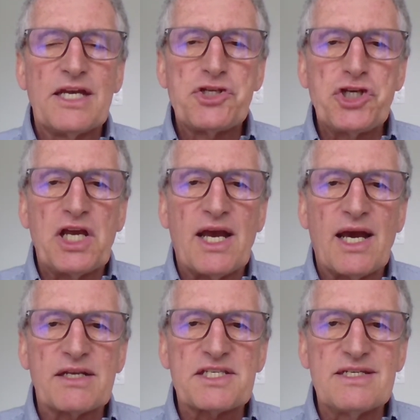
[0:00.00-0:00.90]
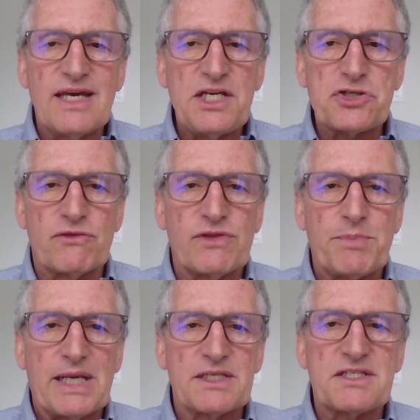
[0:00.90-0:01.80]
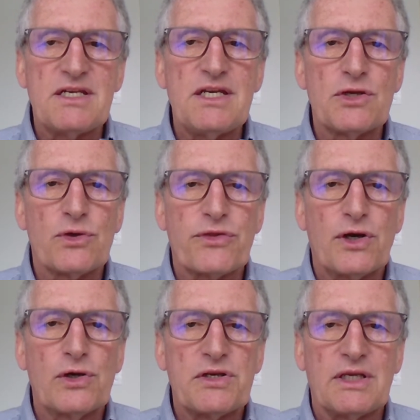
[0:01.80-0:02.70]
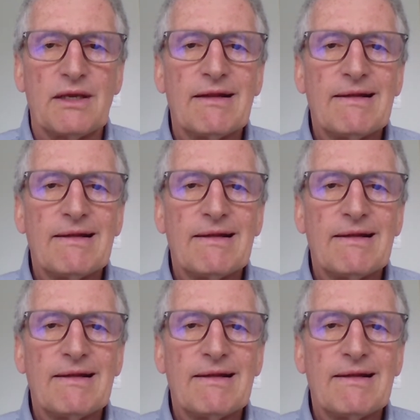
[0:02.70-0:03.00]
jihadist nature of the Palestinian Authority,